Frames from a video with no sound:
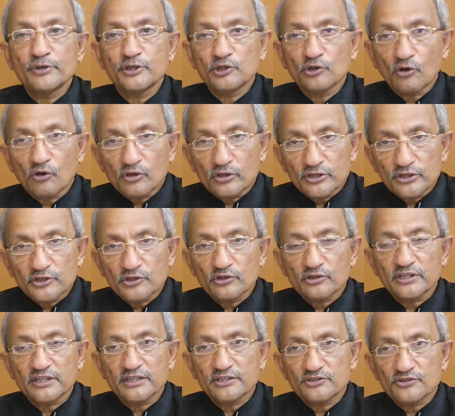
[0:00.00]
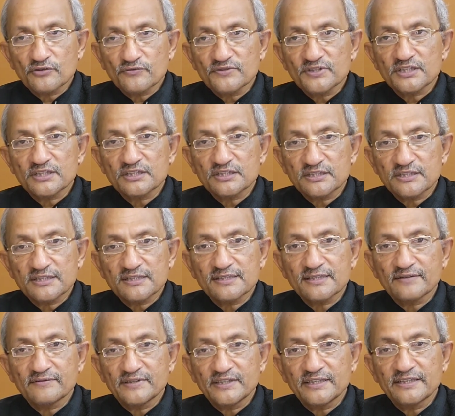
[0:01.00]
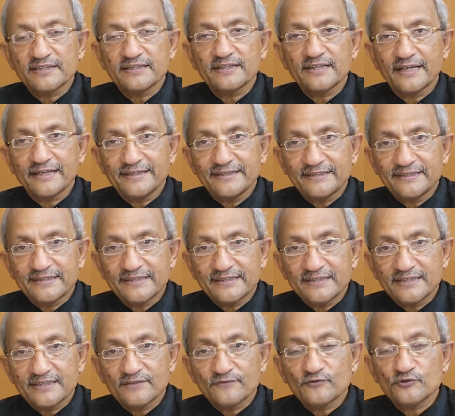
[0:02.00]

beyond your age of 60, 70, 80.